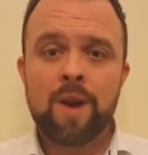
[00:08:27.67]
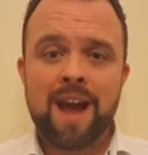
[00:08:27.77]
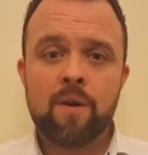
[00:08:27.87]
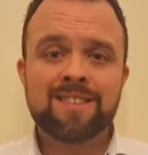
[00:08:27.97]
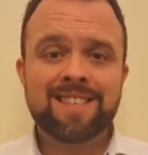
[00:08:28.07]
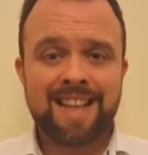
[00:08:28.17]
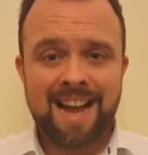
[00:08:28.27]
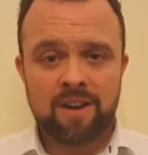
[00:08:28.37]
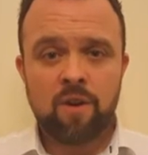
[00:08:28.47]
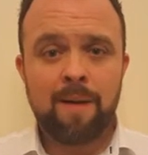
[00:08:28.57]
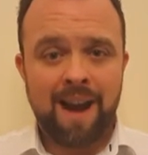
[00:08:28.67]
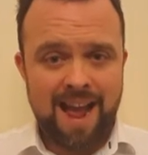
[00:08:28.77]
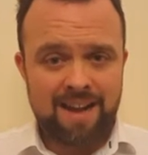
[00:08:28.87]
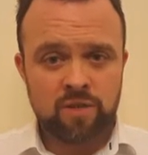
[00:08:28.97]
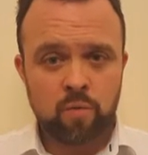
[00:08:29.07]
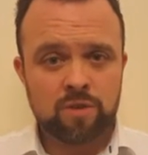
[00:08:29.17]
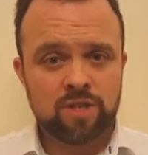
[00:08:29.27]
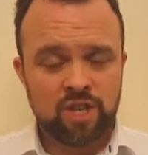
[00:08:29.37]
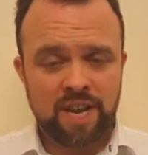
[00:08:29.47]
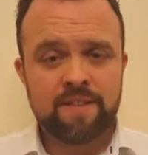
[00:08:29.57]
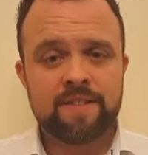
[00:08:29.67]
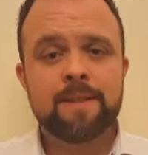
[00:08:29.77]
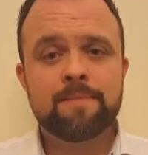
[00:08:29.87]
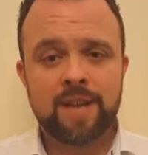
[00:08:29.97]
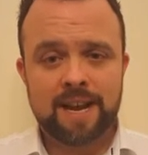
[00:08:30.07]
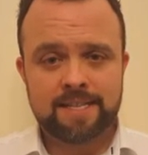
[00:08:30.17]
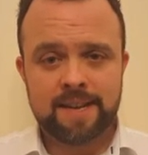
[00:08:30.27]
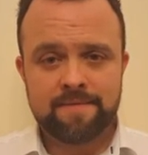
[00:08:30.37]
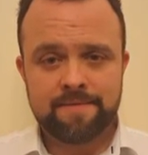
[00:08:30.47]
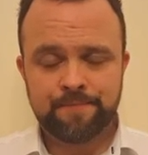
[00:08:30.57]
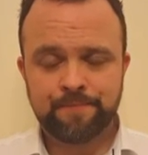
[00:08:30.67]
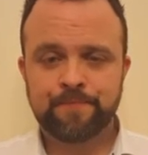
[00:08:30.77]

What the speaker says: We now understand our plan towards achieving the objective.